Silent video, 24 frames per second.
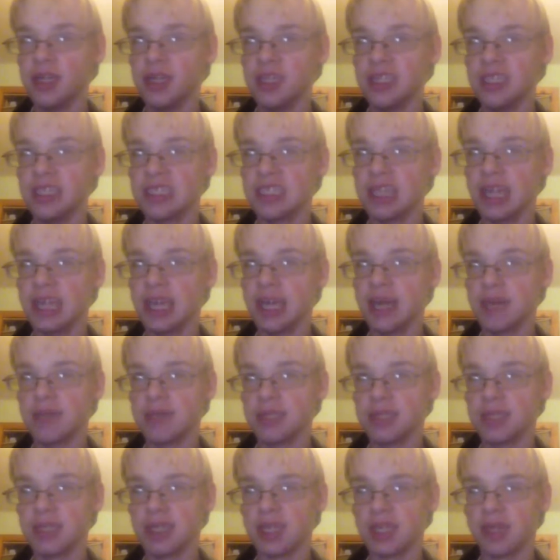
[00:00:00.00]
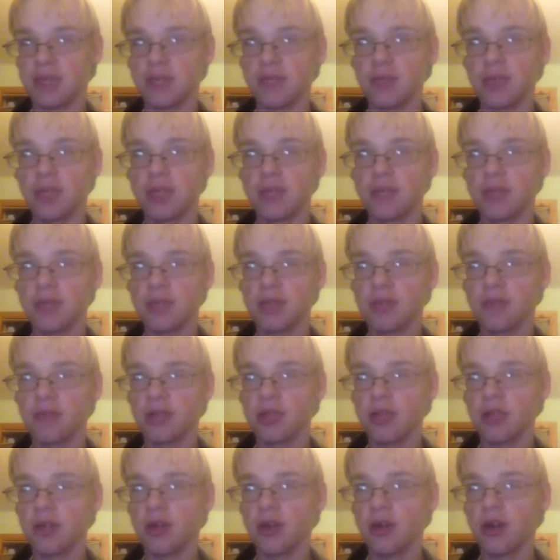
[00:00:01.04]
these games like
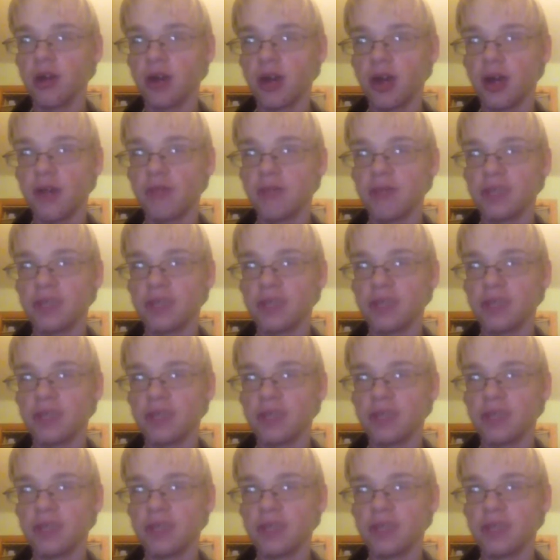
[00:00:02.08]
really hard